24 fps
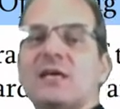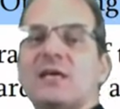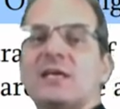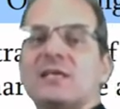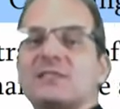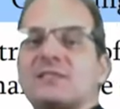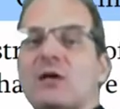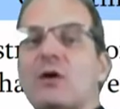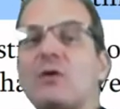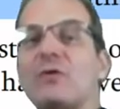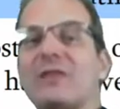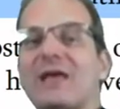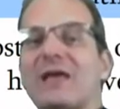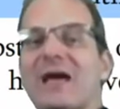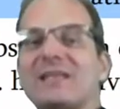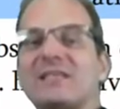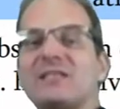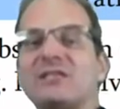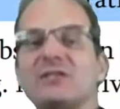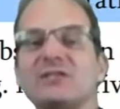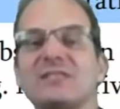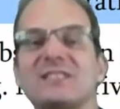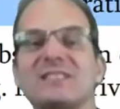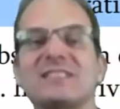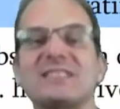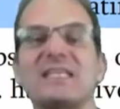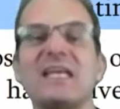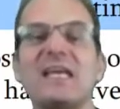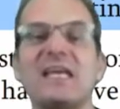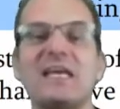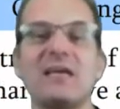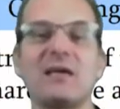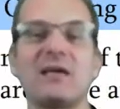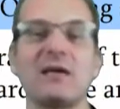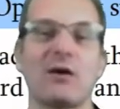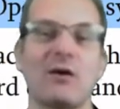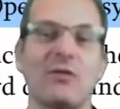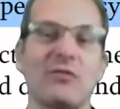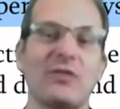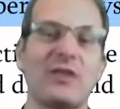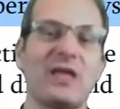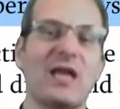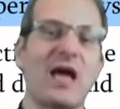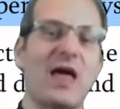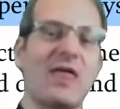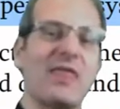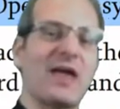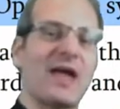so that you see on the
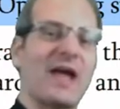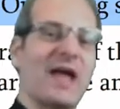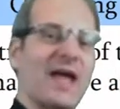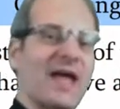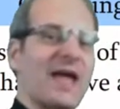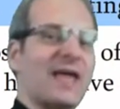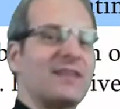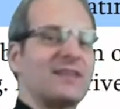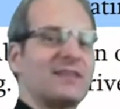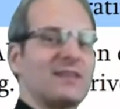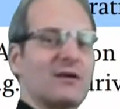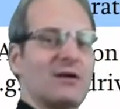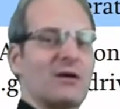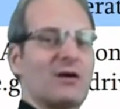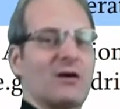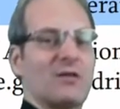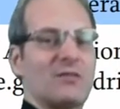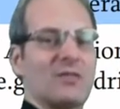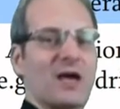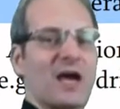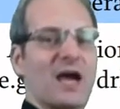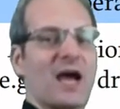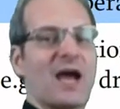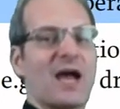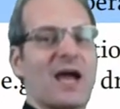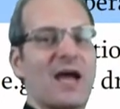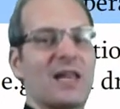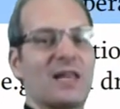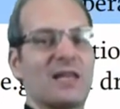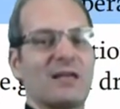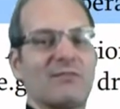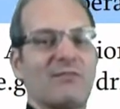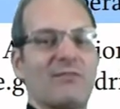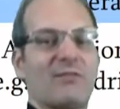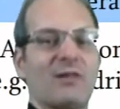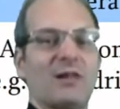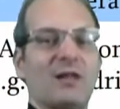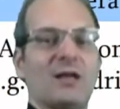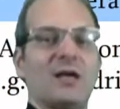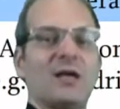other hand on the higher level